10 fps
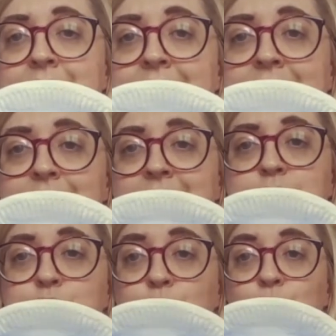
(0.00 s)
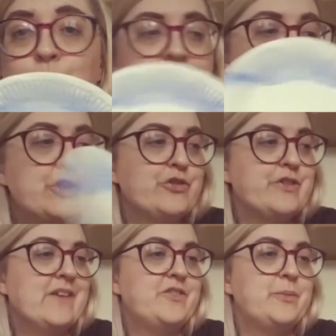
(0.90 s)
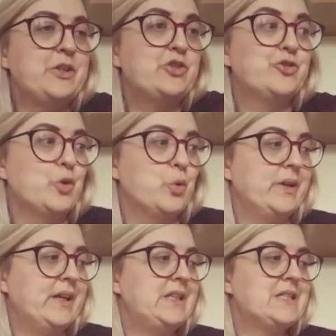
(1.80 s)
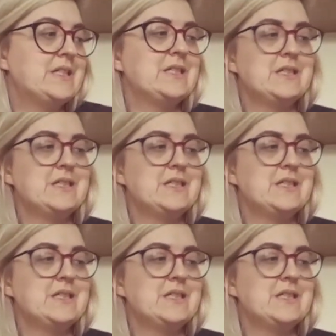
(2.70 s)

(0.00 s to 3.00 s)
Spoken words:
anyway, so it doesn't have to be so neat.